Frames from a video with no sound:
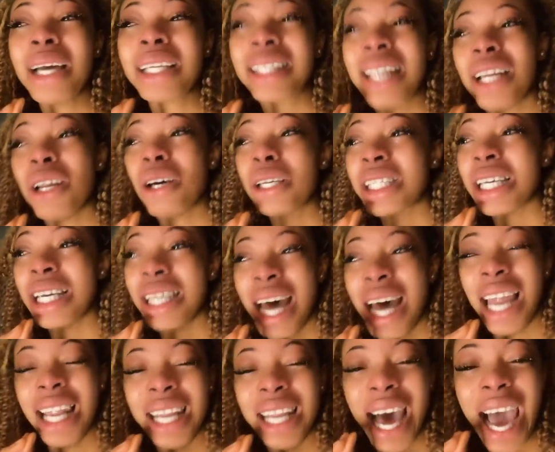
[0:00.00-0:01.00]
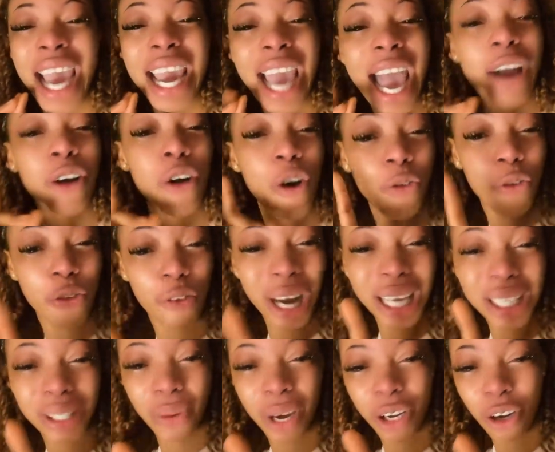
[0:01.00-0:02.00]
make them not say a lie. I
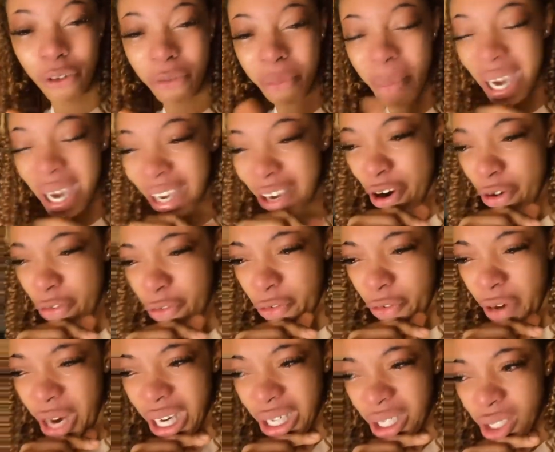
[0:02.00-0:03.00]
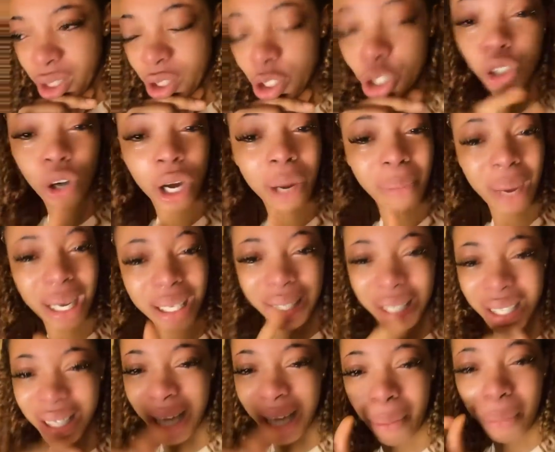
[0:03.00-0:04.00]
confess one of my girlfriend, join
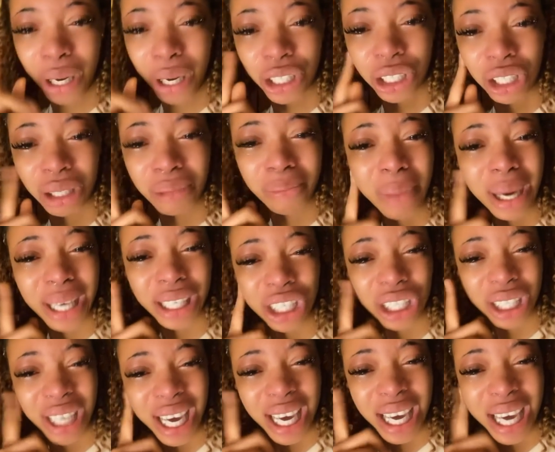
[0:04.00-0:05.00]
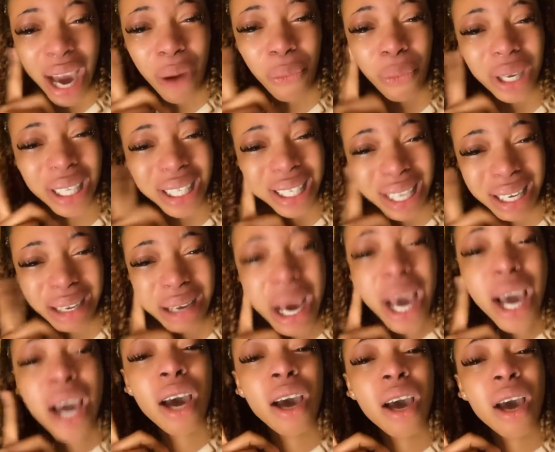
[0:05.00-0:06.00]
my sister, make she they hear
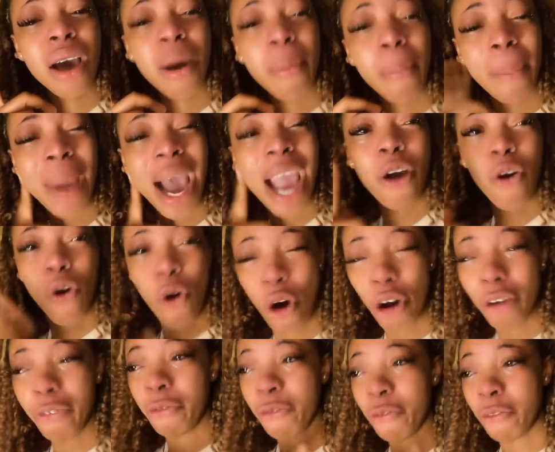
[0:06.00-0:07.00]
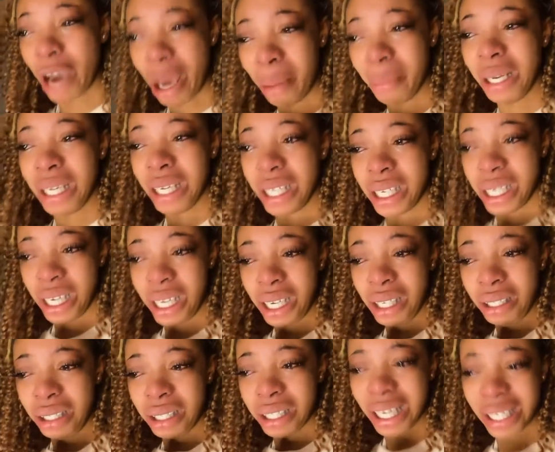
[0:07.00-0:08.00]
waiting my own
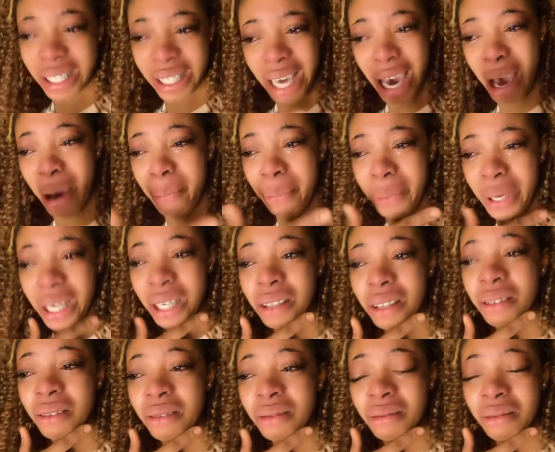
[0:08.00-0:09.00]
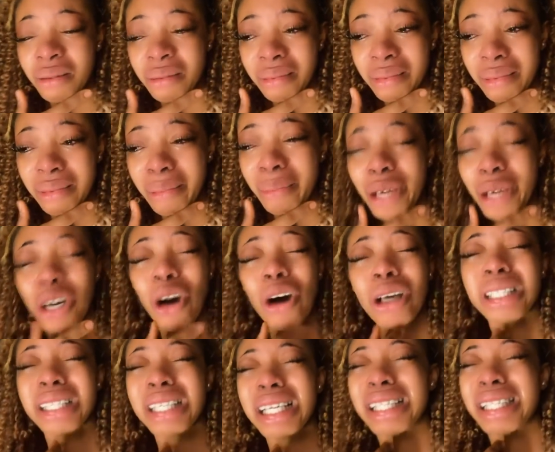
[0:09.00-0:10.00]
family, they tell me.
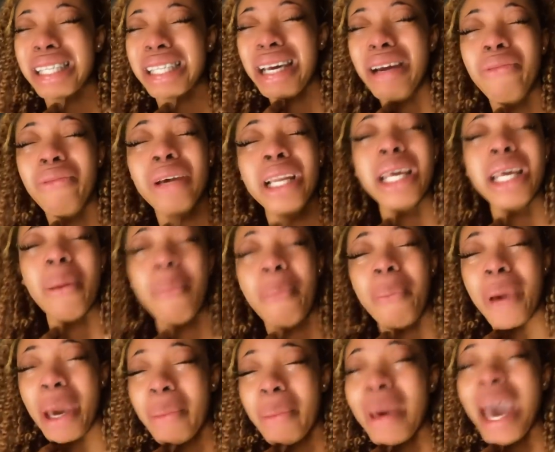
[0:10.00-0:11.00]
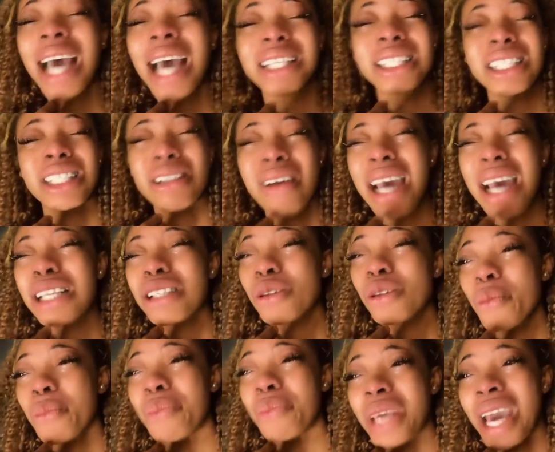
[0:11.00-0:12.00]
Because the thing really pay me. I
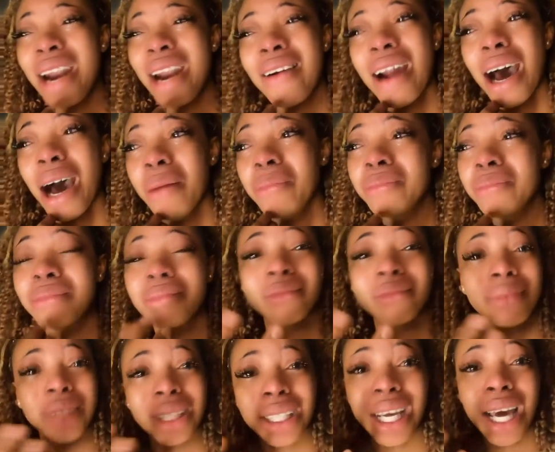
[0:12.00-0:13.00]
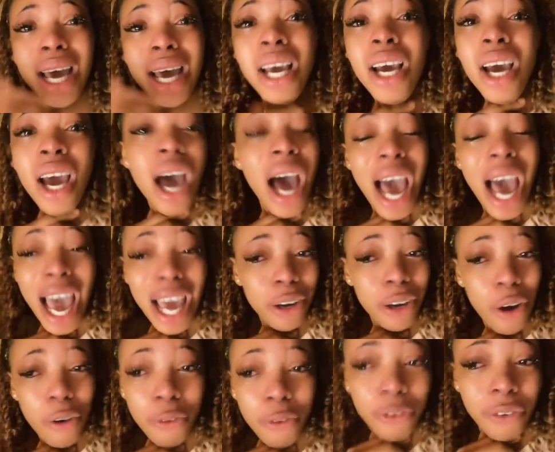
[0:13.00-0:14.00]
tried to bear up.
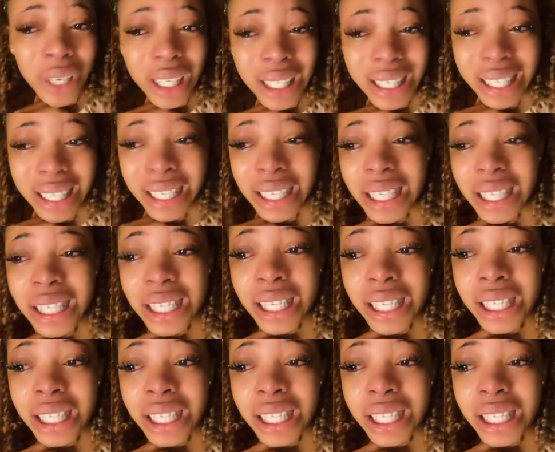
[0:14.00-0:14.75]
I don't fit